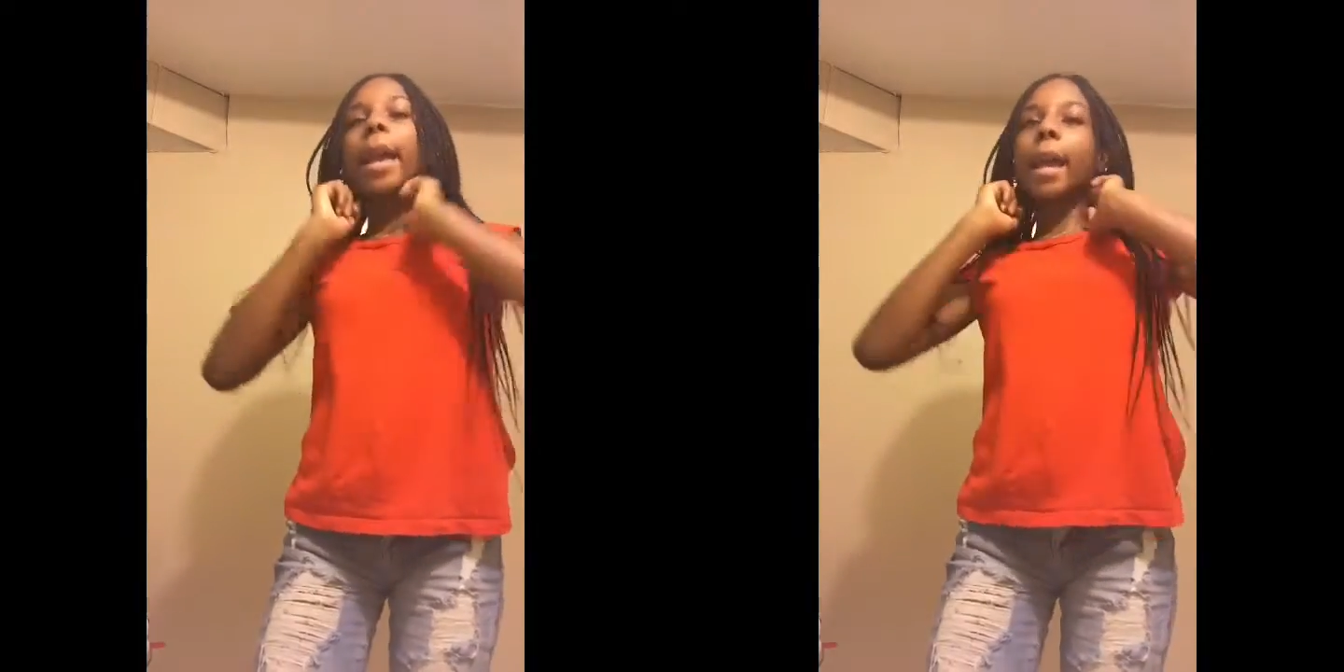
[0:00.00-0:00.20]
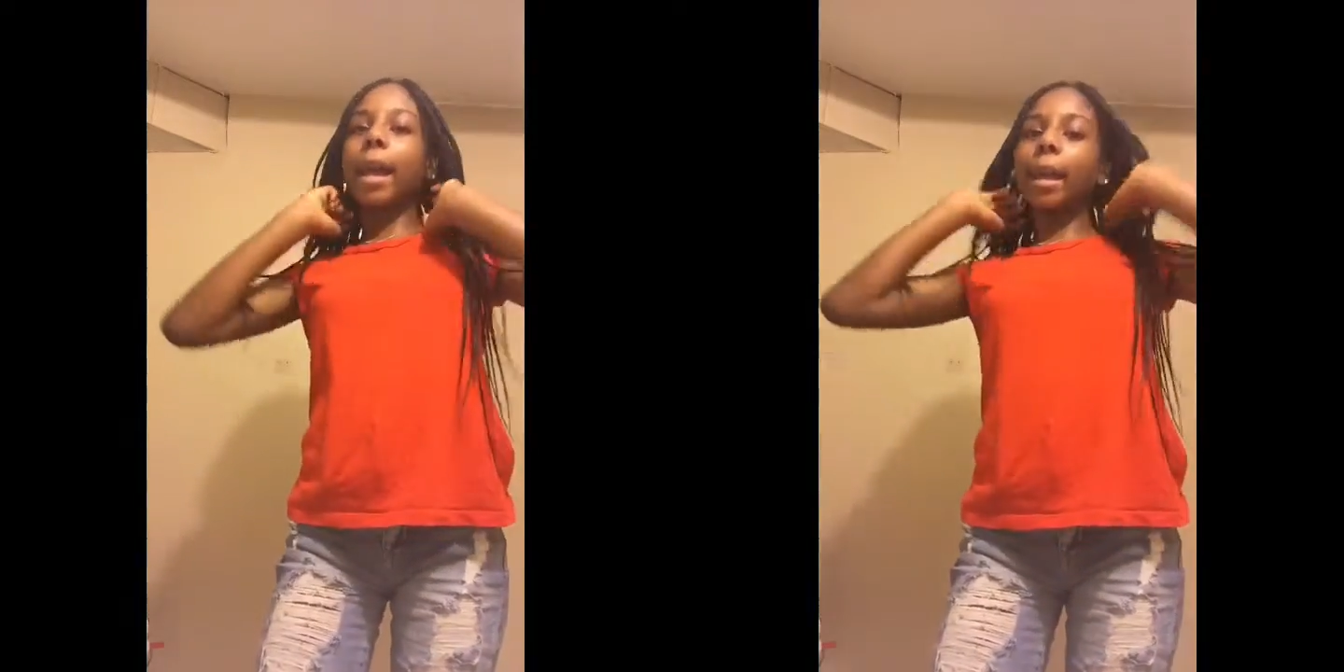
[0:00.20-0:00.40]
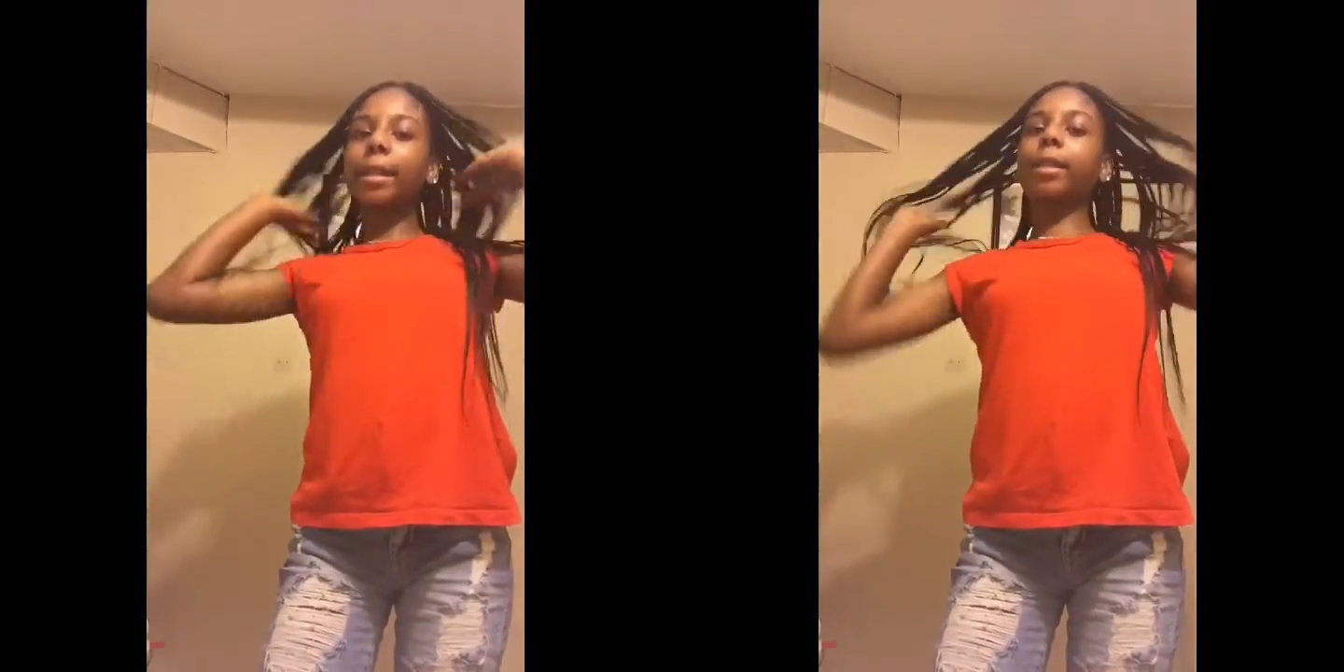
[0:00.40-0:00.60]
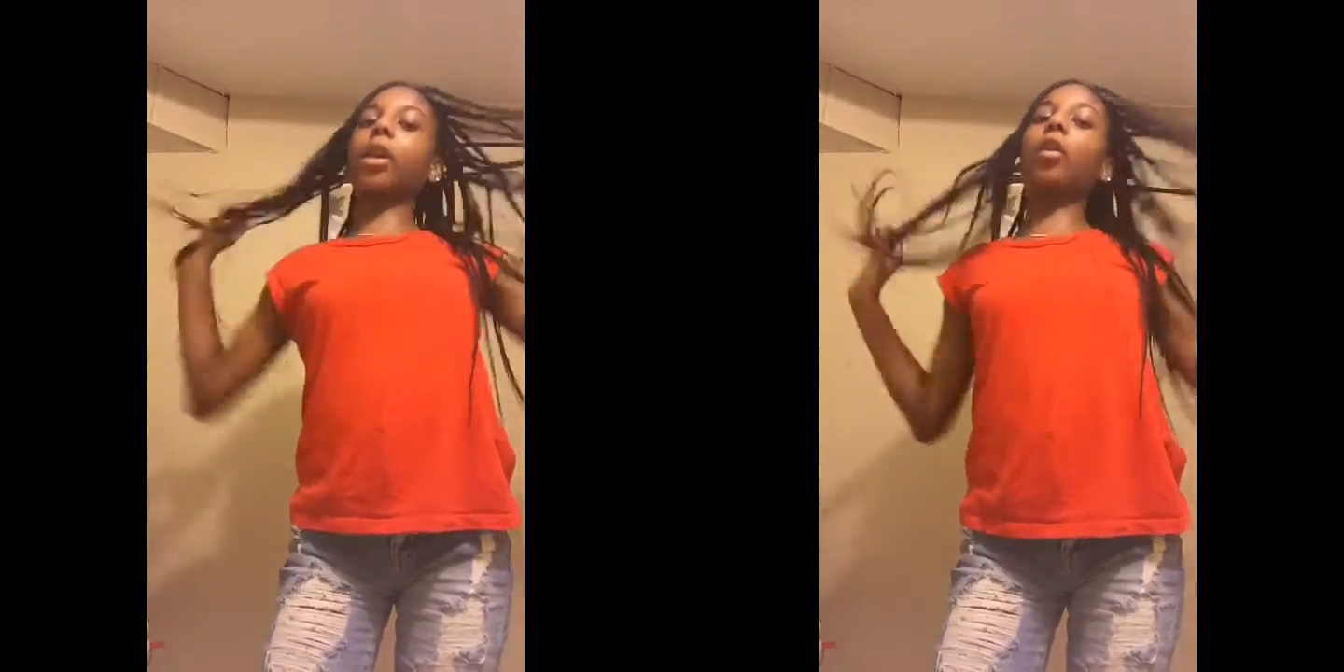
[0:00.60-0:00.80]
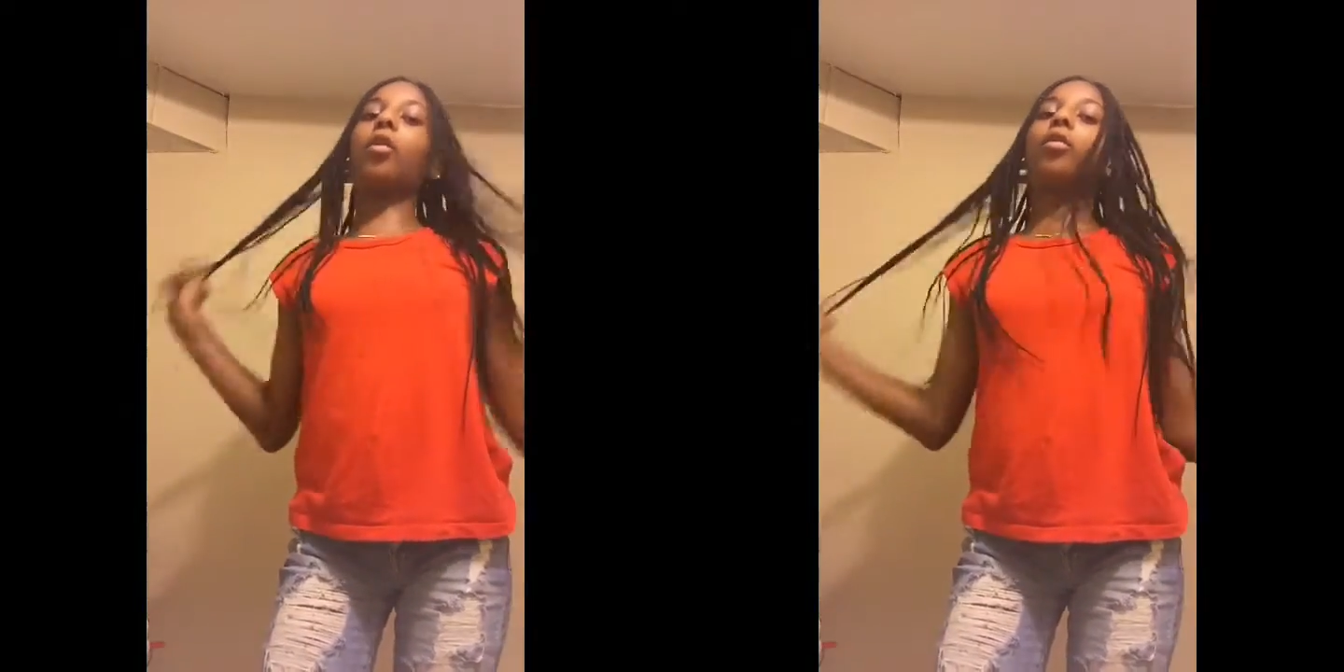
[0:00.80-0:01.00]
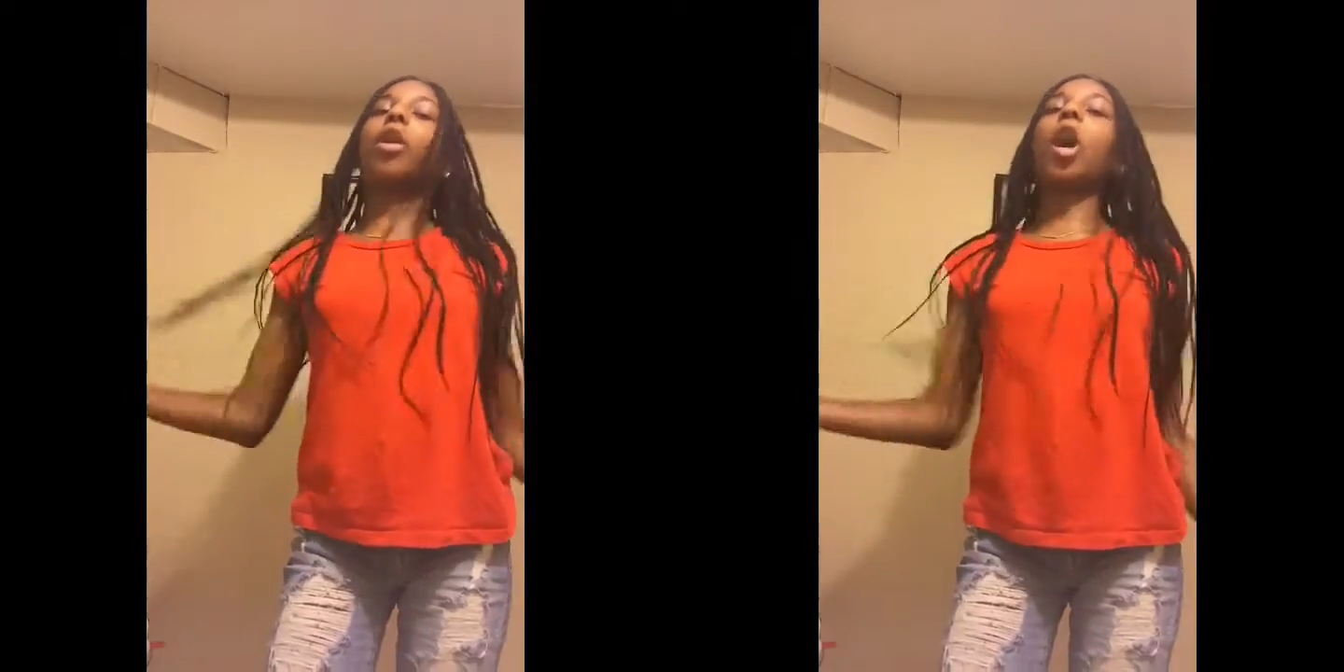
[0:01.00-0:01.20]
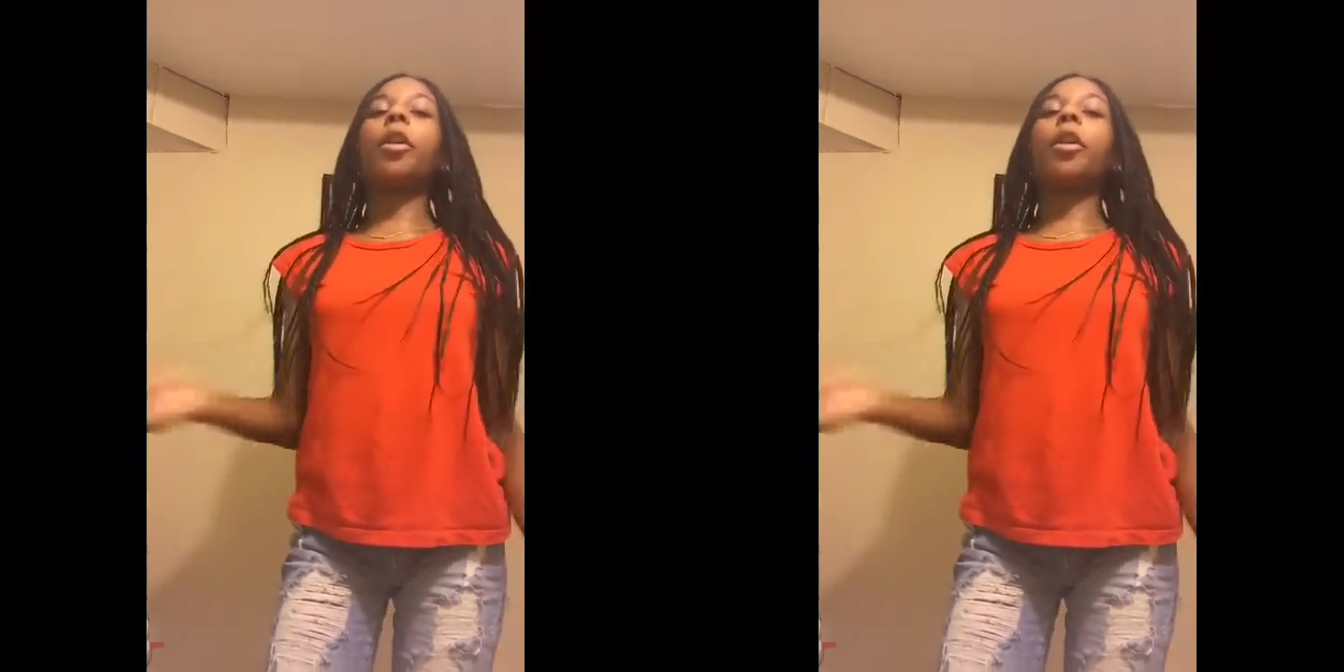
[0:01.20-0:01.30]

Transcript: And so y'all